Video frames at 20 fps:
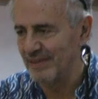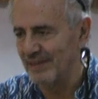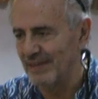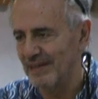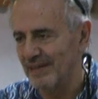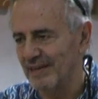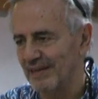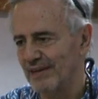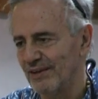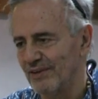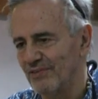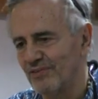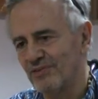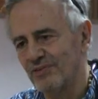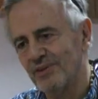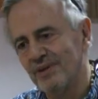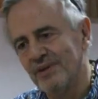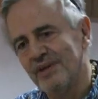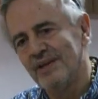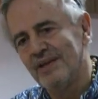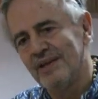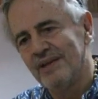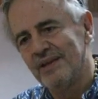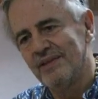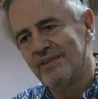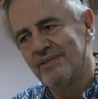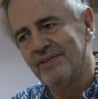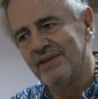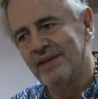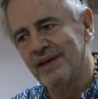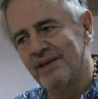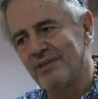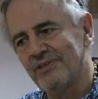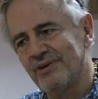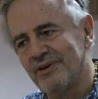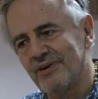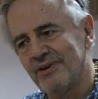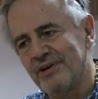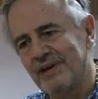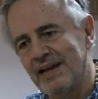in English, the
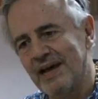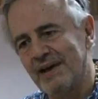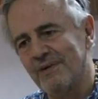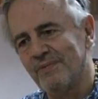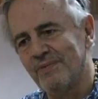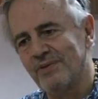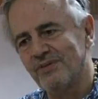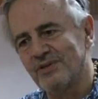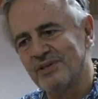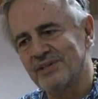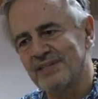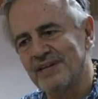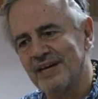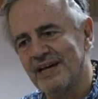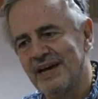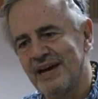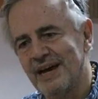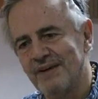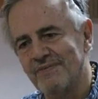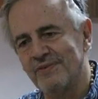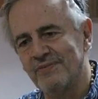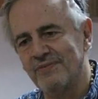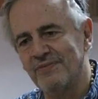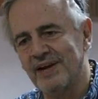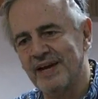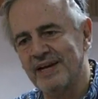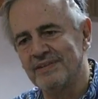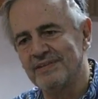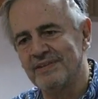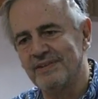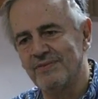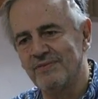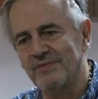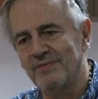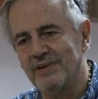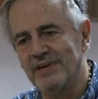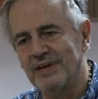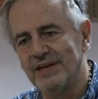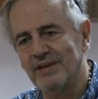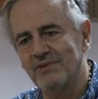other languages I have effective
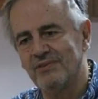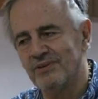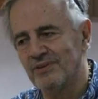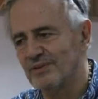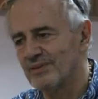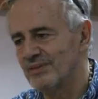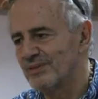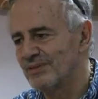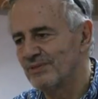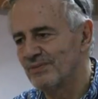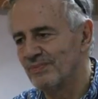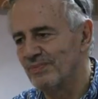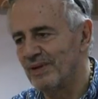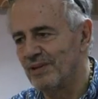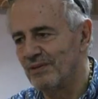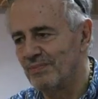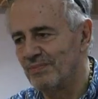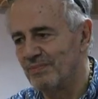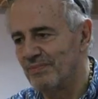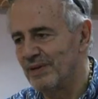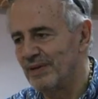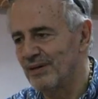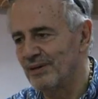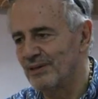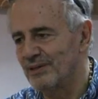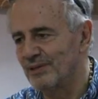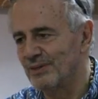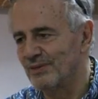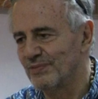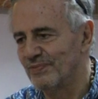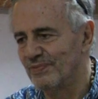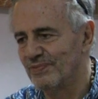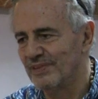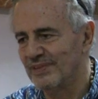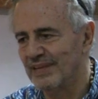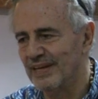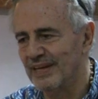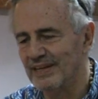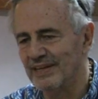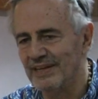relations with because of
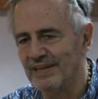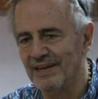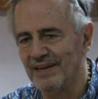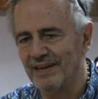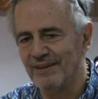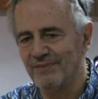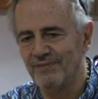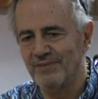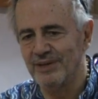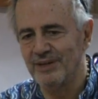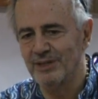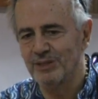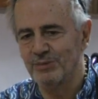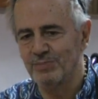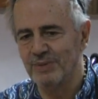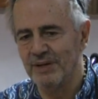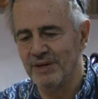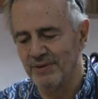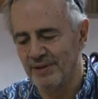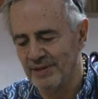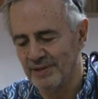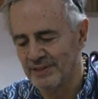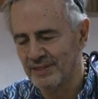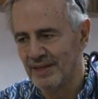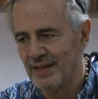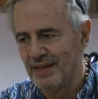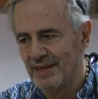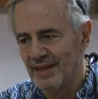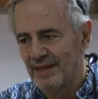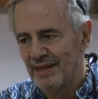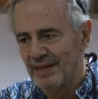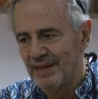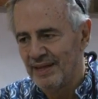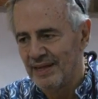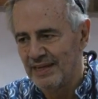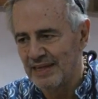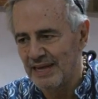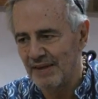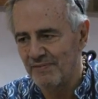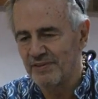daily life and experience
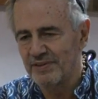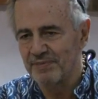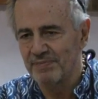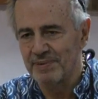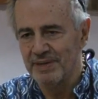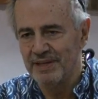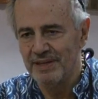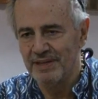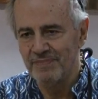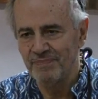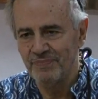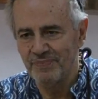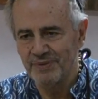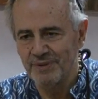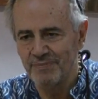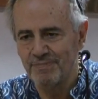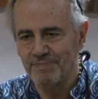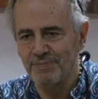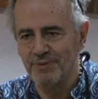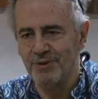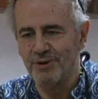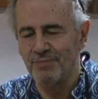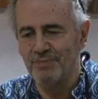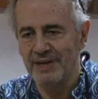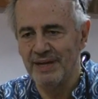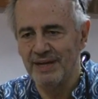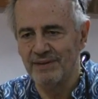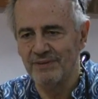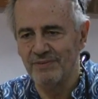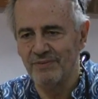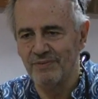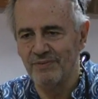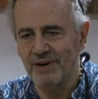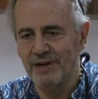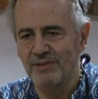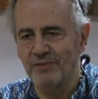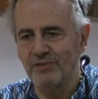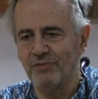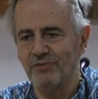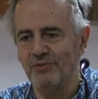inevitably permeate
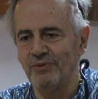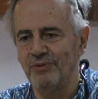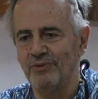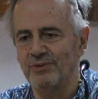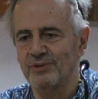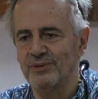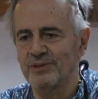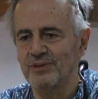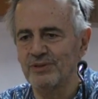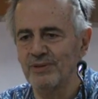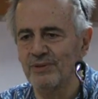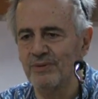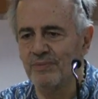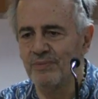right through. So